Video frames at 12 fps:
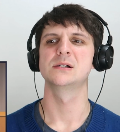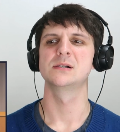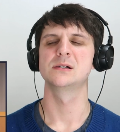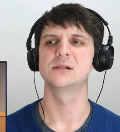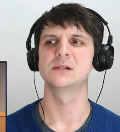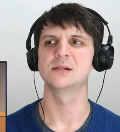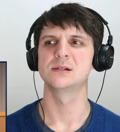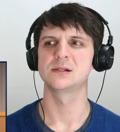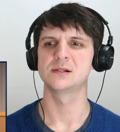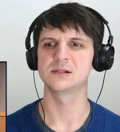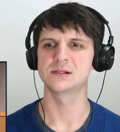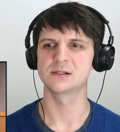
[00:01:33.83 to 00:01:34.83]

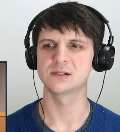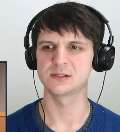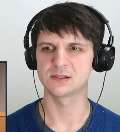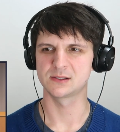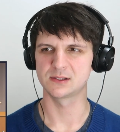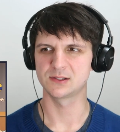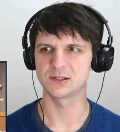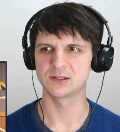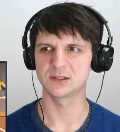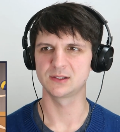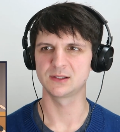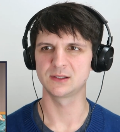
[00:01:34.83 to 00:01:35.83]

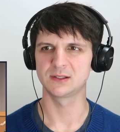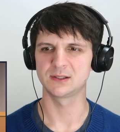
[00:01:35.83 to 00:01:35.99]
[no speech]